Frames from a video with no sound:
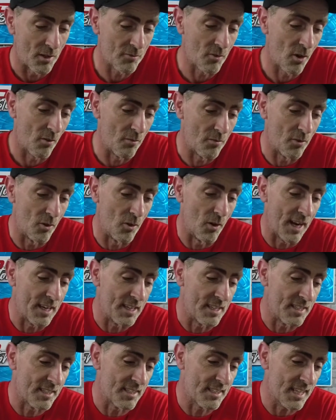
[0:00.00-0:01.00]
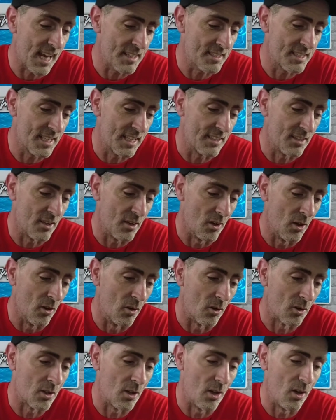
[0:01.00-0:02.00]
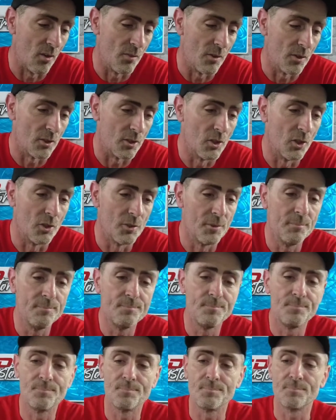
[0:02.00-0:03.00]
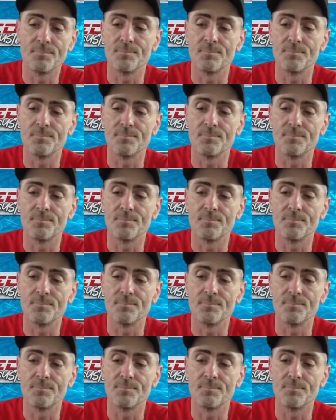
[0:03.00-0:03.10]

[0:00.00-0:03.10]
They've gone for a satin look on the gun,